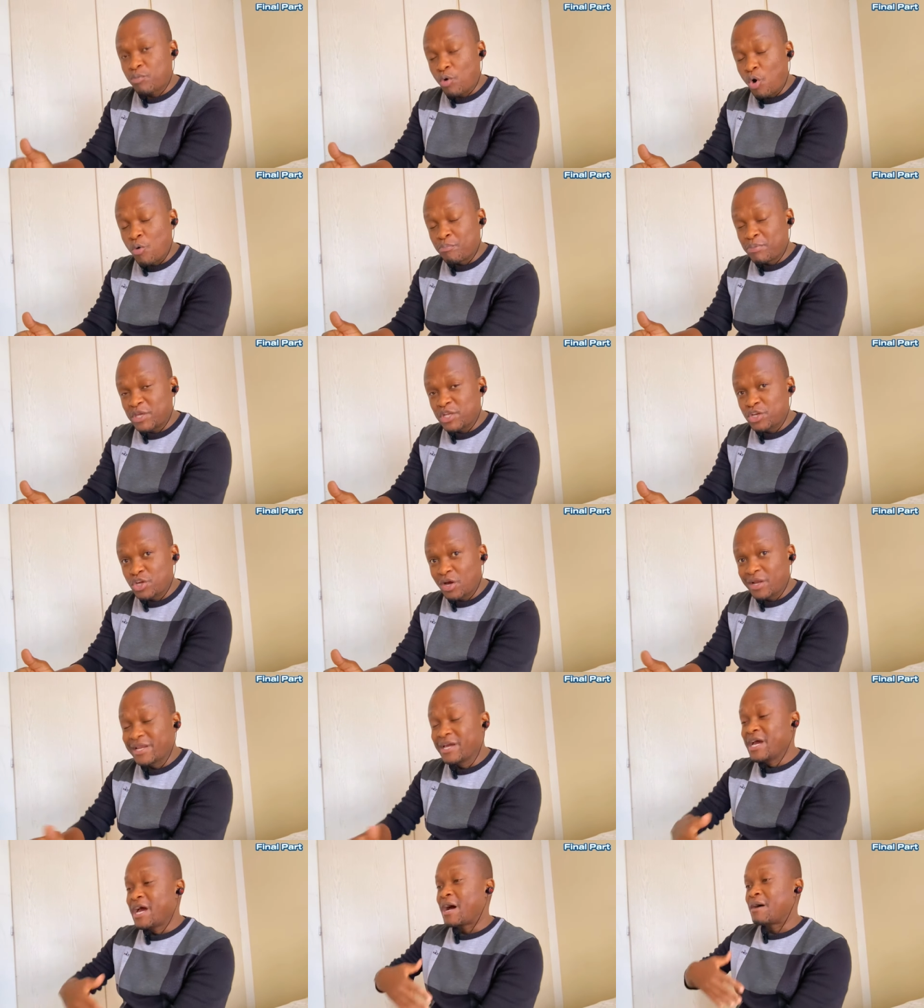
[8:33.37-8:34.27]

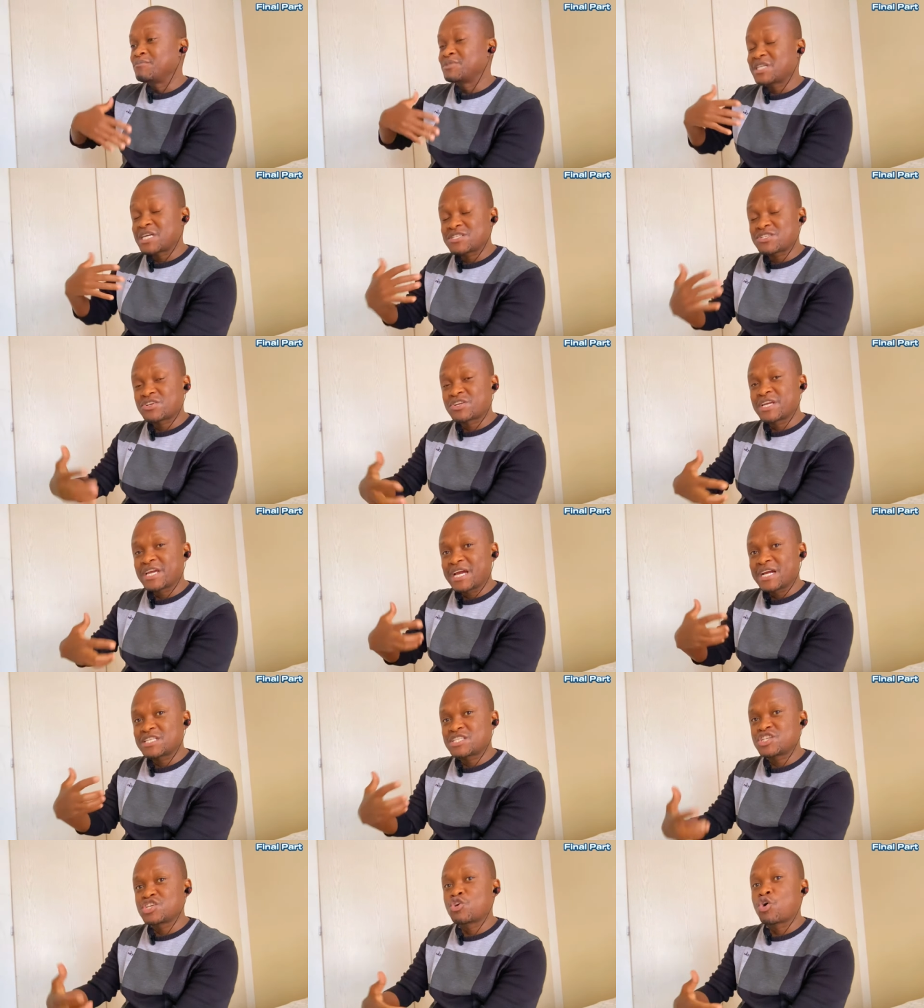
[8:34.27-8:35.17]
opinion, I'm just
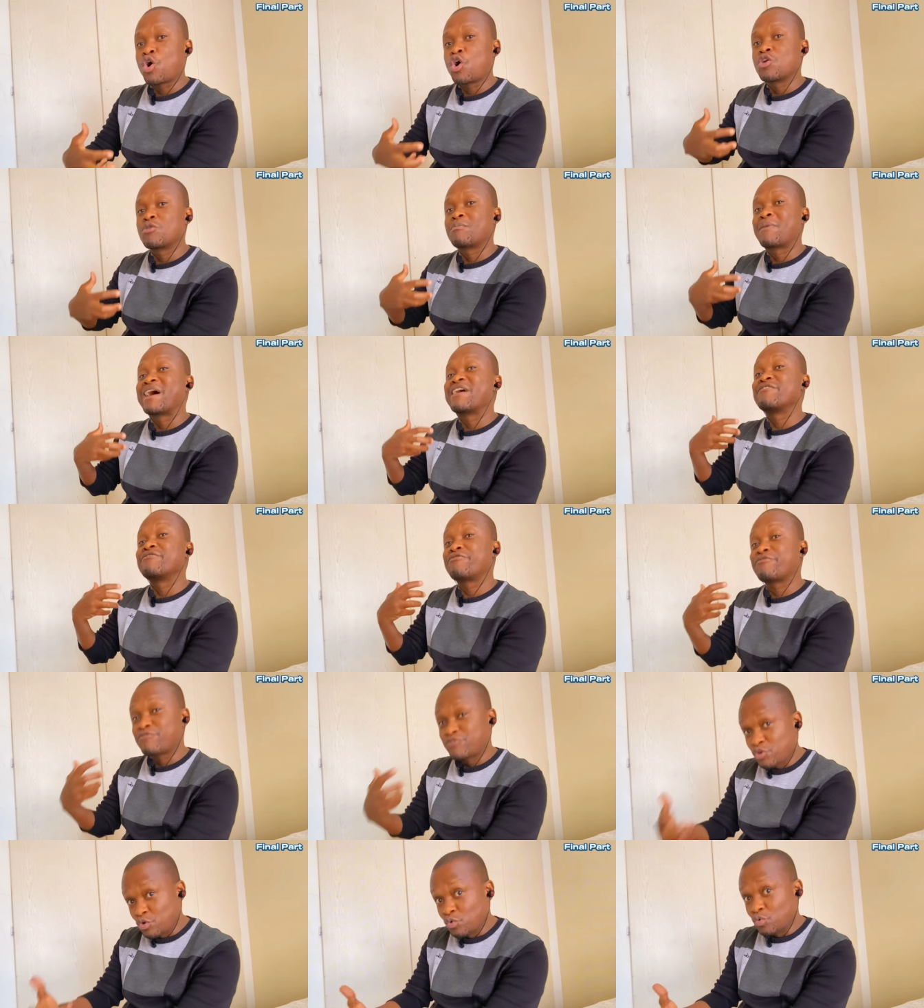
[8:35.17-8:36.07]
reacting on my
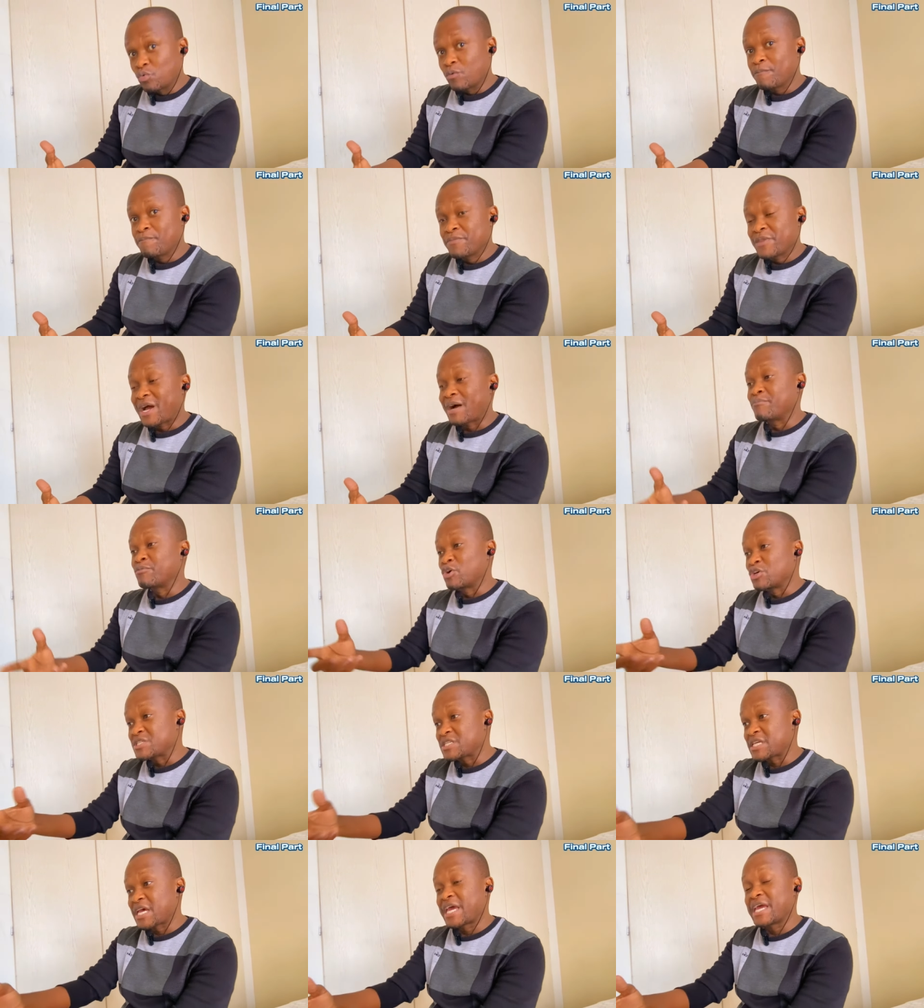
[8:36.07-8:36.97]
view I'm
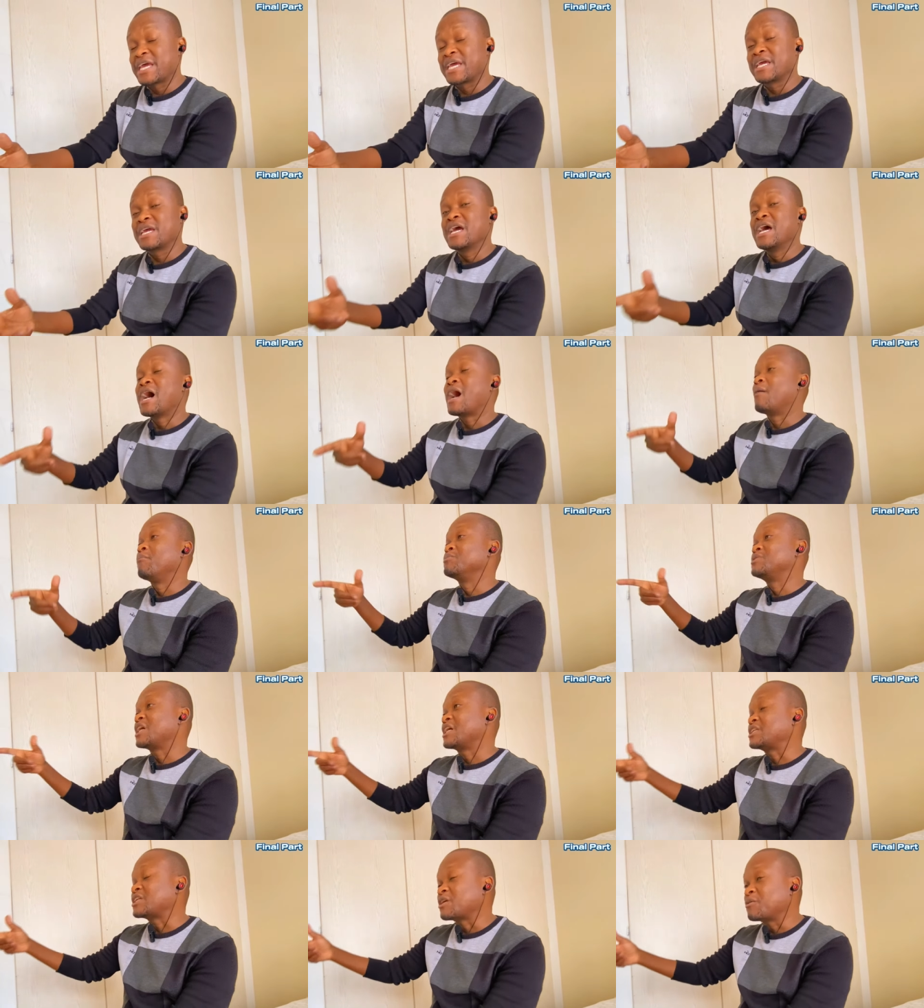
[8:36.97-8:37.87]
not saying I'm
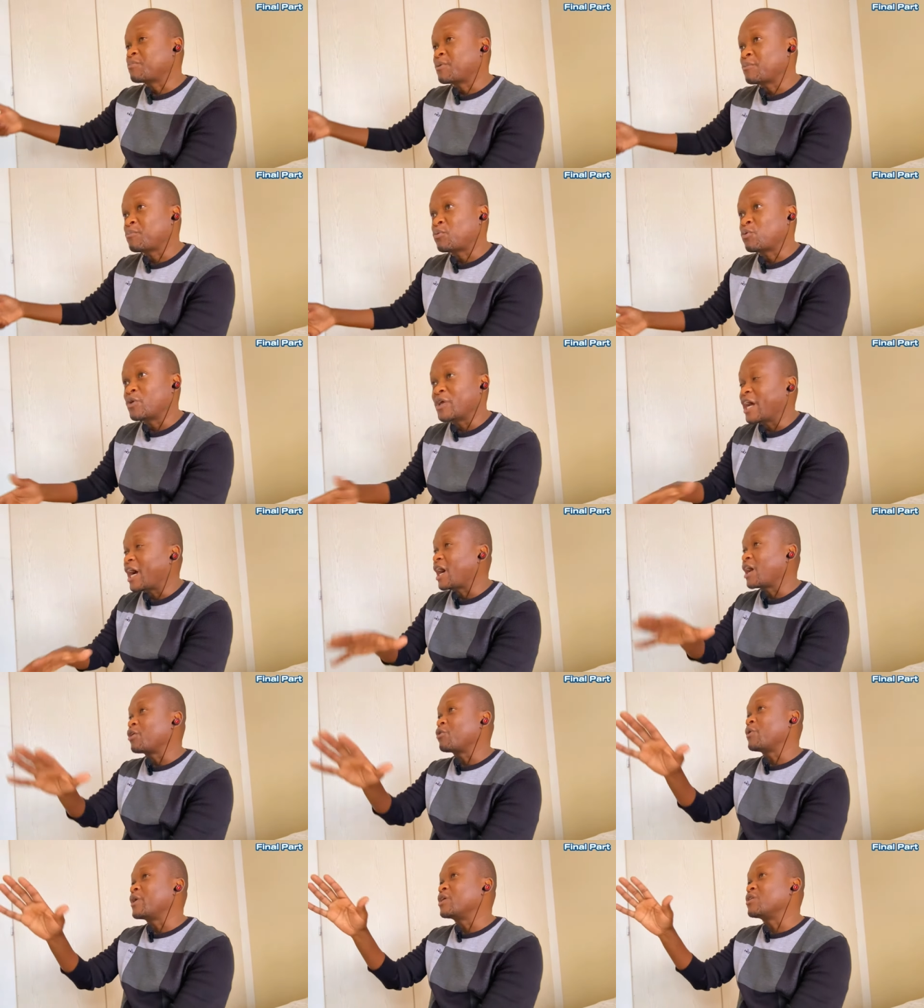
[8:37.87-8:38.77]
judging people, yeah,
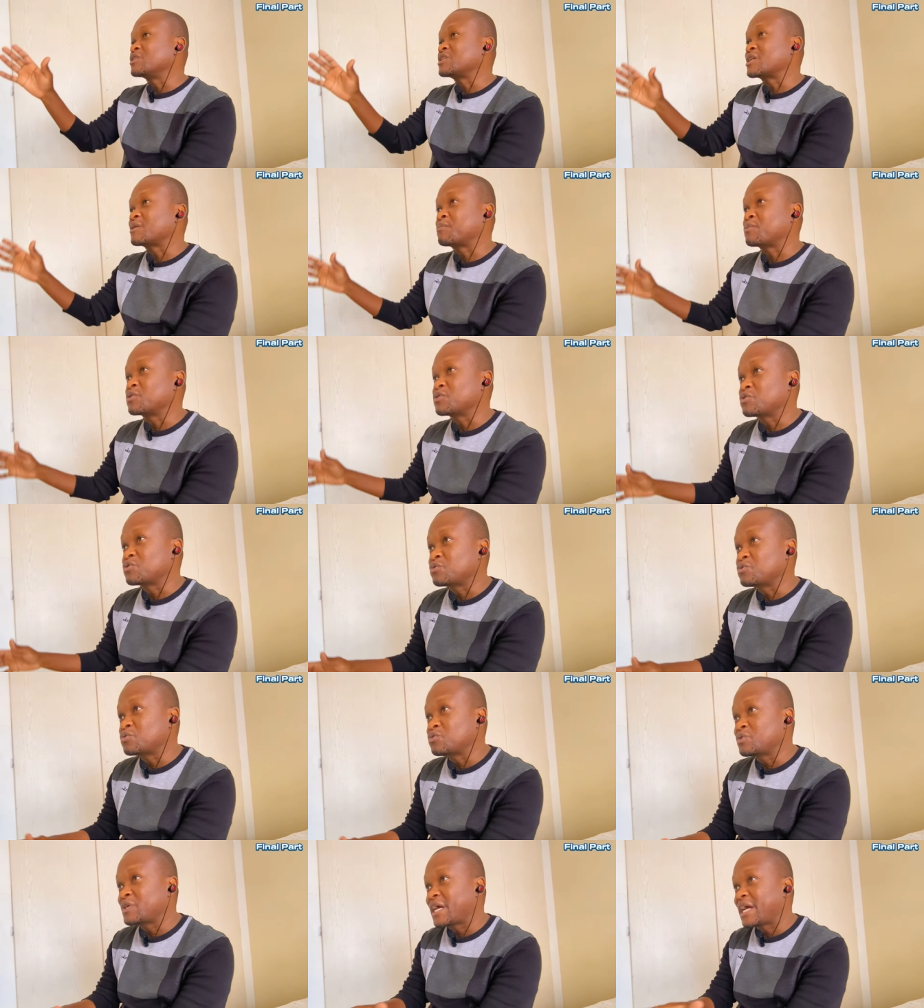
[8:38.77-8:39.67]
you were not supposed to
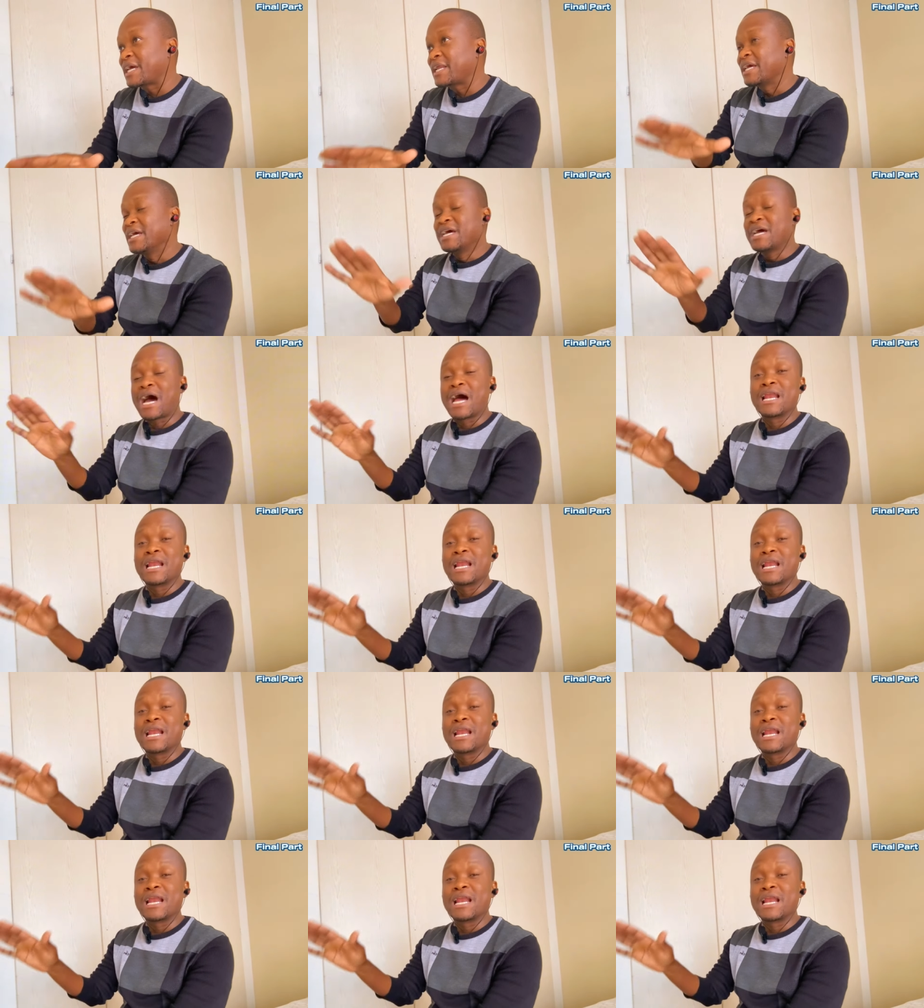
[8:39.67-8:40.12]
do that.